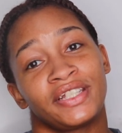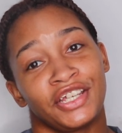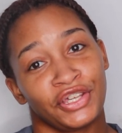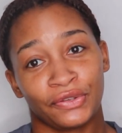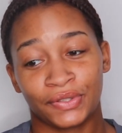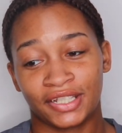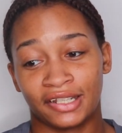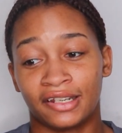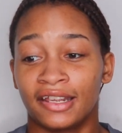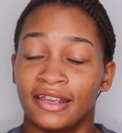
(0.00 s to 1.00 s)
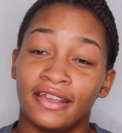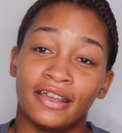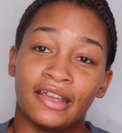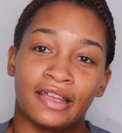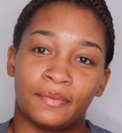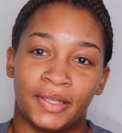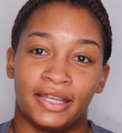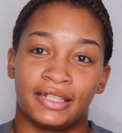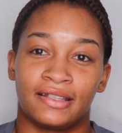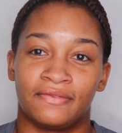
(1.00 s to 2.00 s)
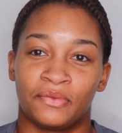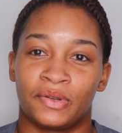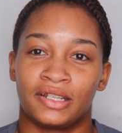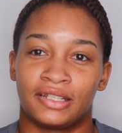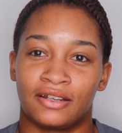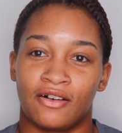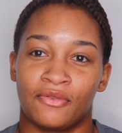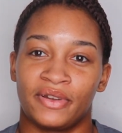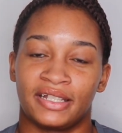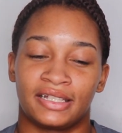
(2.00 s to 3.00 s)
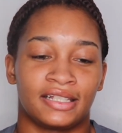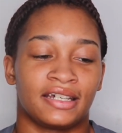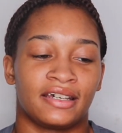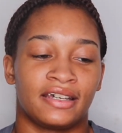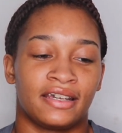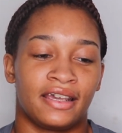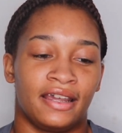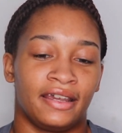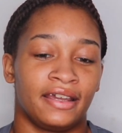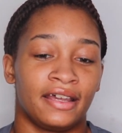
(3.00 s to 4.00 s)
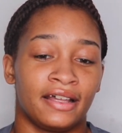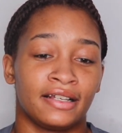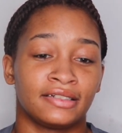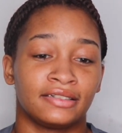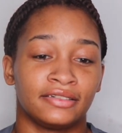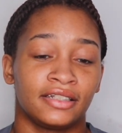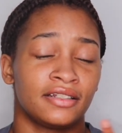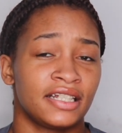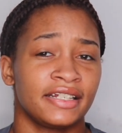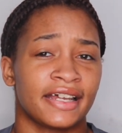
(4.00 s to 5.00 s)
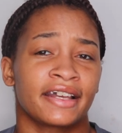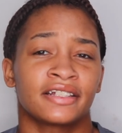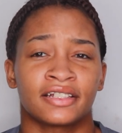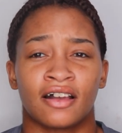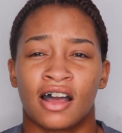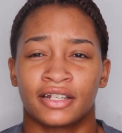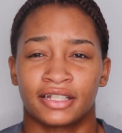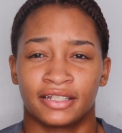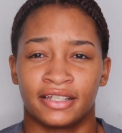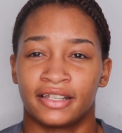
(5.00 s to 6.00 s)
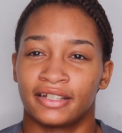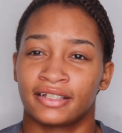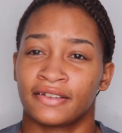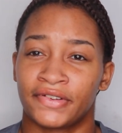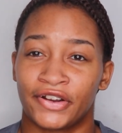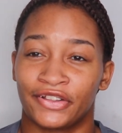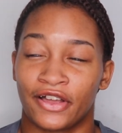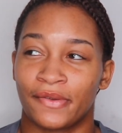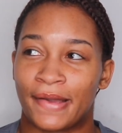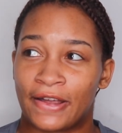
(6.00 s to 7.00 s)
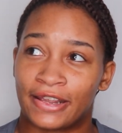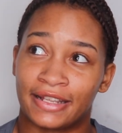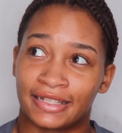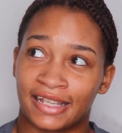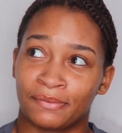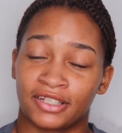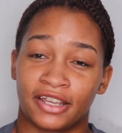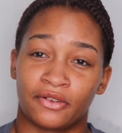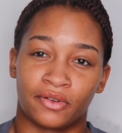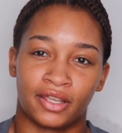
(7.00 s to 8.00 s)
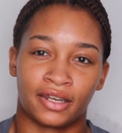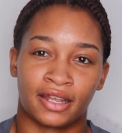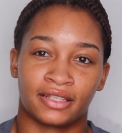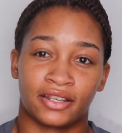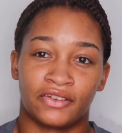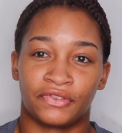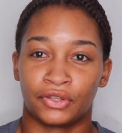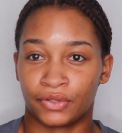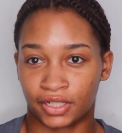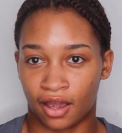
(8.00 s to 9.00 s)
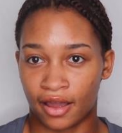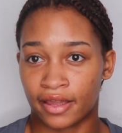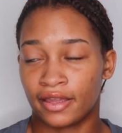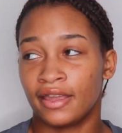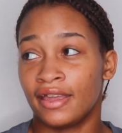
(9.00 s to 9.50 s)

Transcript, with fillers: see Houston because it's fun to always see it and see Texas honestly because I've heard a lot about it. It seems like really nice there even though it's hot.